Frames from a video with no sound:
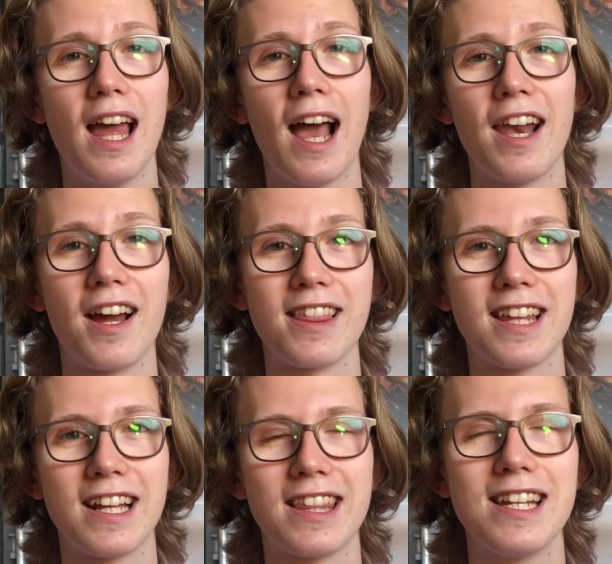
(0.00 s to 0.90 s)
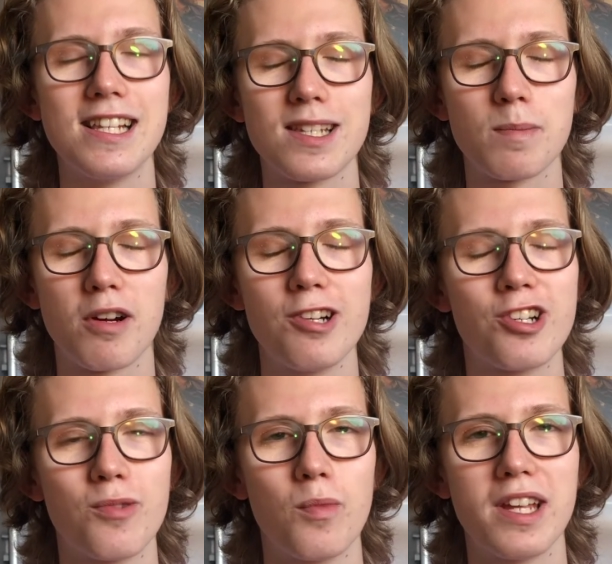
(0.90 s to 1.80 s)
And I think the
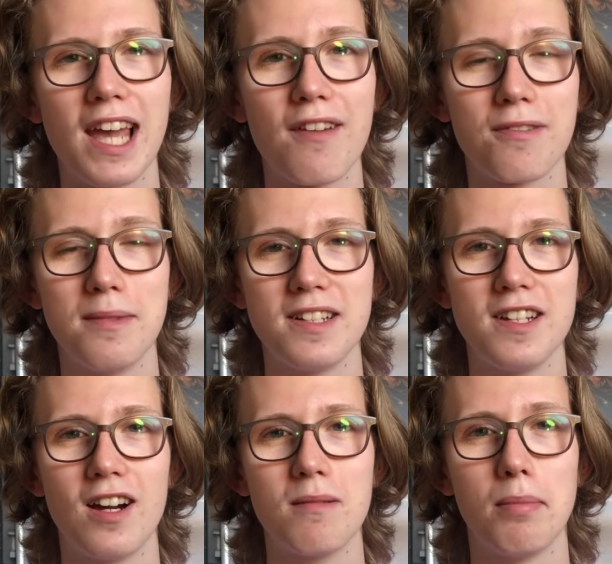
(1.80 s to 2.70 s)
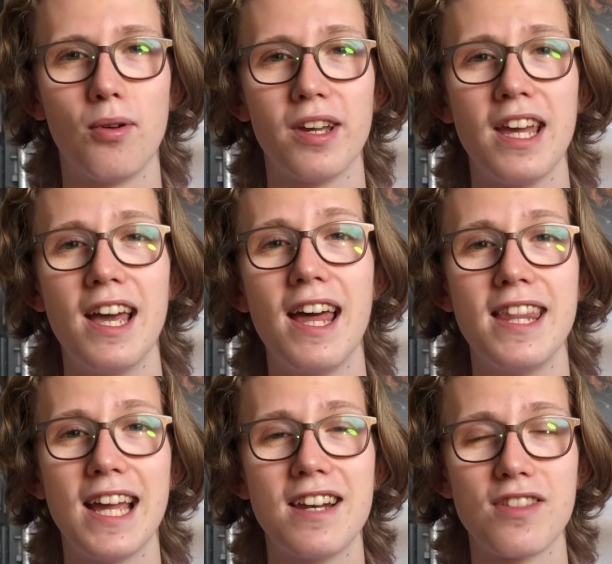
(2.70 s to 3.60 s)
inspiration we get from this young boy at
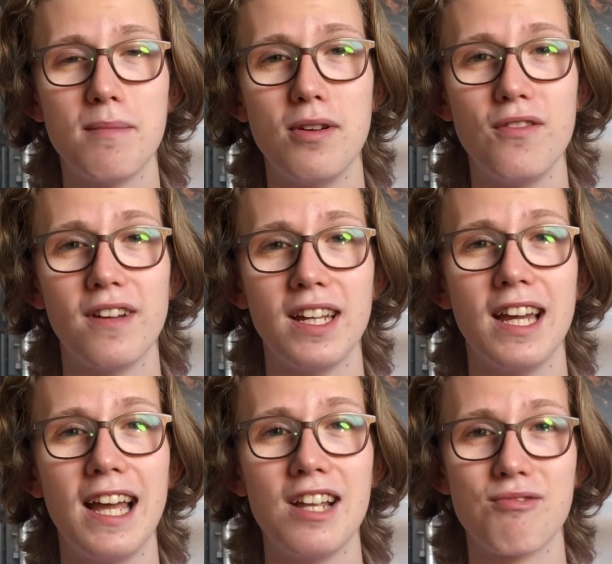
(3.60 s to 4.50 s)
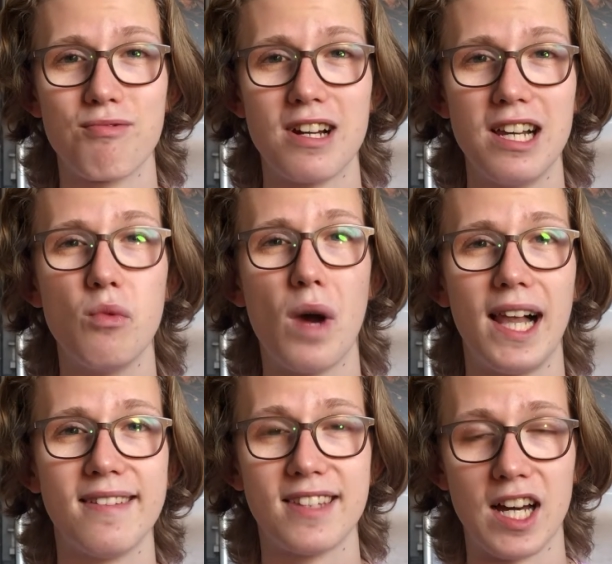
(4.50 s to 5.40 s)
the end of the movie is really
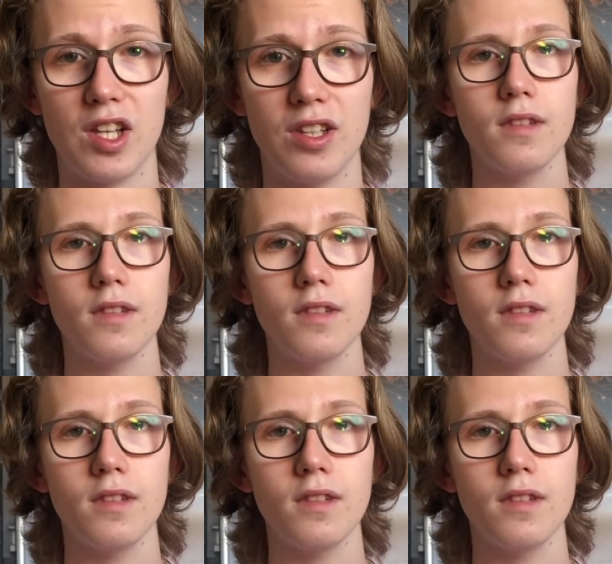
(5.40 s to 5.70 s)
well done.